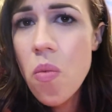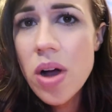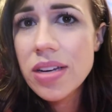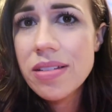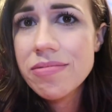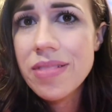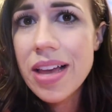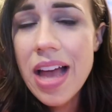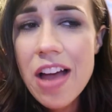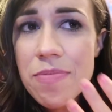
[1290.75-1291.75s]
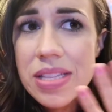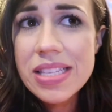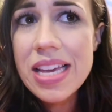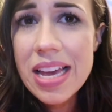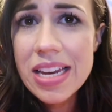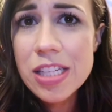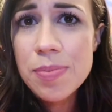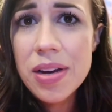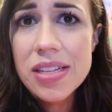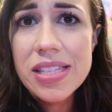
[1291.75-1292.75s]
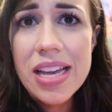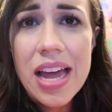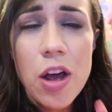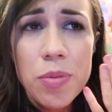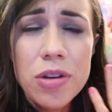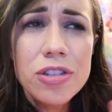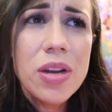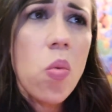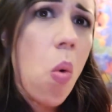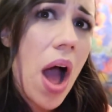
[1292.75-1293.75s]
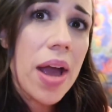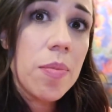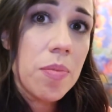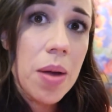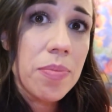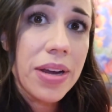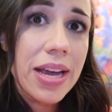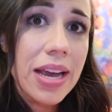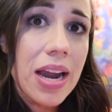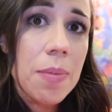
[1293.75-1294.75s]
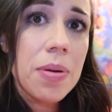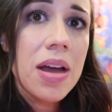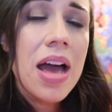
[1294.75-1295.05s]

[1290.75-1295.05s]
what like I've been seeing and experiencing, and I hope you understand why I'm bringing it up.